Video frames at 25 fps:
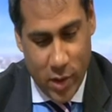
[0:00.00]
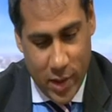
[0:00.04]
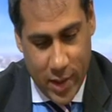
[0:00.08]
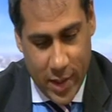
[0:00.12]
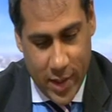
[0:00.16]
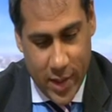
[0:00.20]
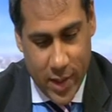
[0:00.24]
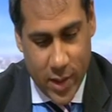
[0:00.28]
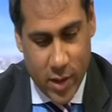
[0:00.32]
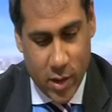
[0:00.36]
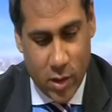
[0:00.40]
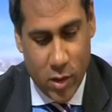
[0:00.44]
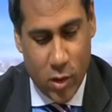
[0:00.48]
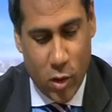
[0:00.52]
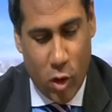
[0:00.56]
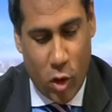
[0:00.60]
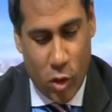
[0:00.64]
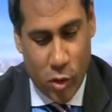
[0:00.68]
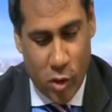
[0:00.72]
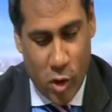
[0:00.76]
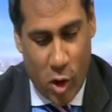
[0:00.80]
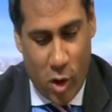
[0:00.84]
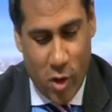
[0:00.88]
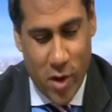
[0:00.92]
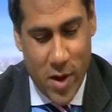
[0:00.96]
illegal
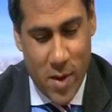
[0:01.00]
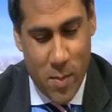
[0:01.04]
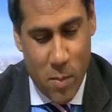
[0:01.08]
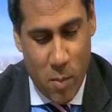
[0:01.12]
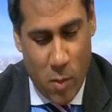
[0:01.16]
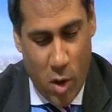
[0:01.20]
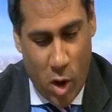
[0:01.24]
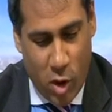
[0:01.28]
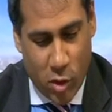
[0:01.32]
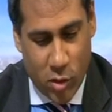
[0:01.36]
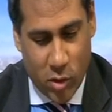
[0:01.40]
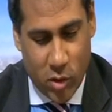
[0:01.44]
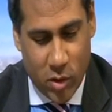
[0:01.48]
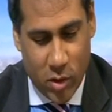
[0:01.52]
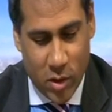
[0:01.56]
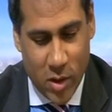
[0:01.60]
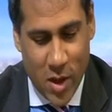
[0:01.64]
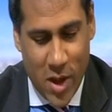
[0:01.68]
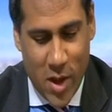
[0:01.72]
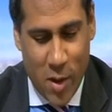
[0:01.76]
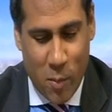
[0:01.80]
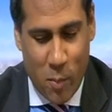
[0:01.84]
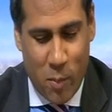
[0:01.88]
or not immoral,